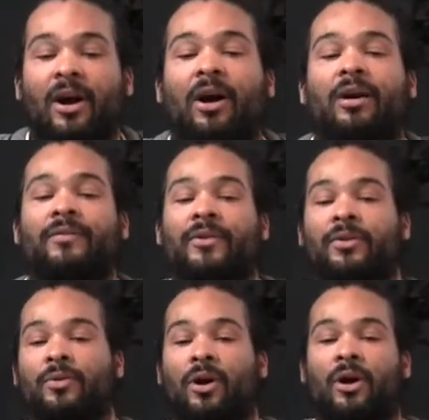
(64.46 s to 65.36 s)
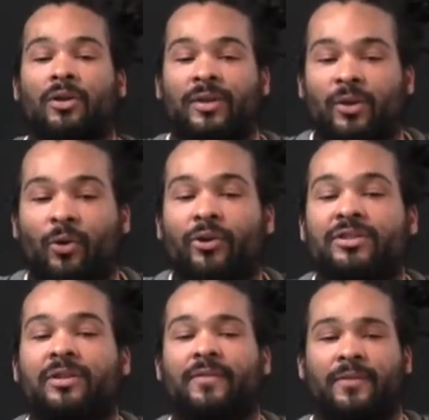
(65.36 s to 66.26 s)
on view called The
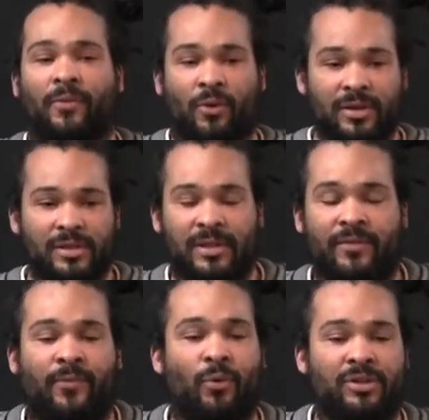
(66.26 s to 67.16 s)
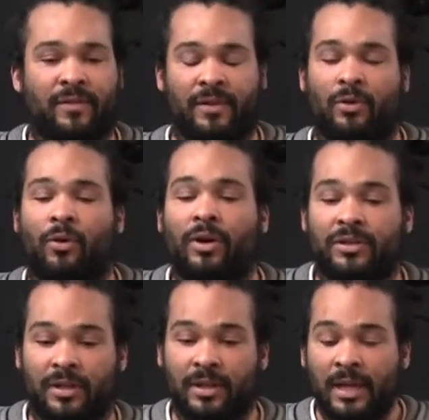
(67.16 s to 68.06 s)
Origin of the Force of the
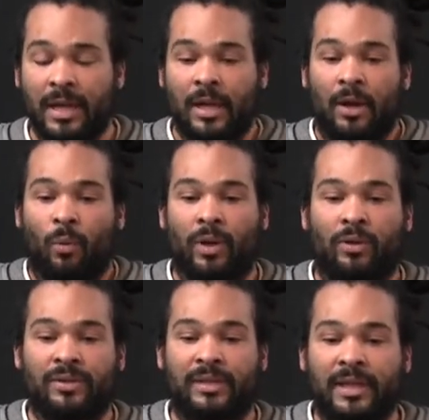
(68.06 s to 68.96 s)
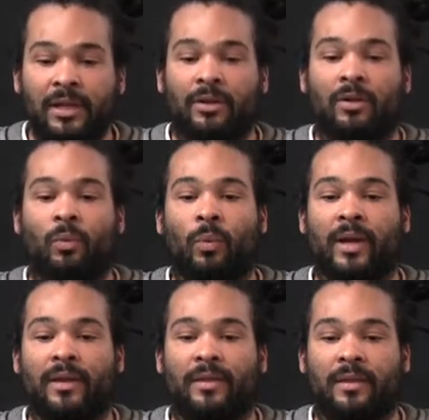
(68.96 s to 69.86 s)
Origin, will deal
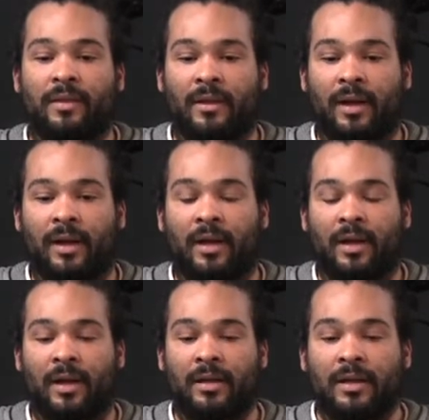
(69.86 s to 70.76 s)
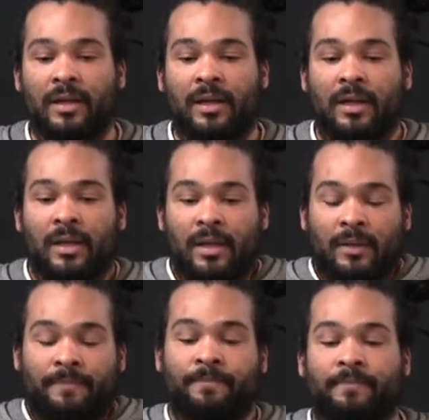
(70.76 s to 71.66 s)
with the
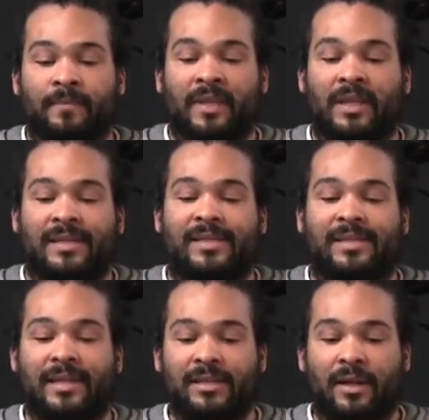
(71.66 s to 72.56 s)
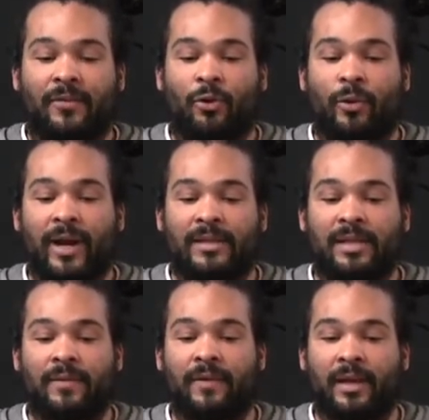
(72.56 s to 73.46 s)
seat of
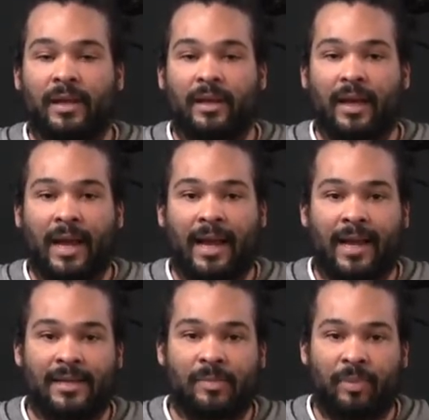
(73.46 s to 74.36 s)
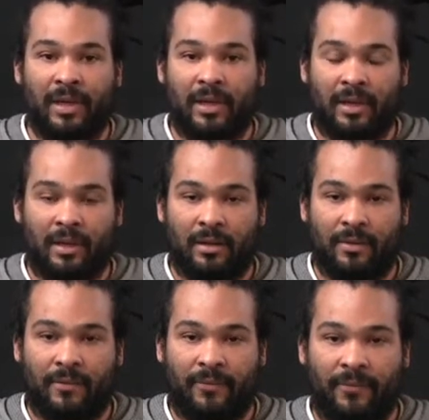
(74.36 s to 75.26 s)
creativity as being
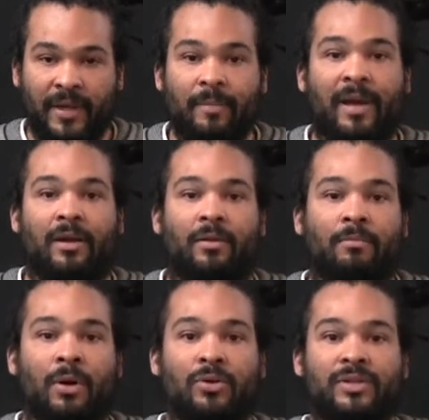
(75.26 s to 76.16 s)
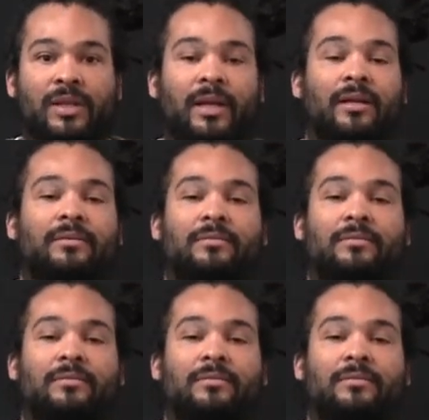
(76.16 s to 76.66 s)
female mostly.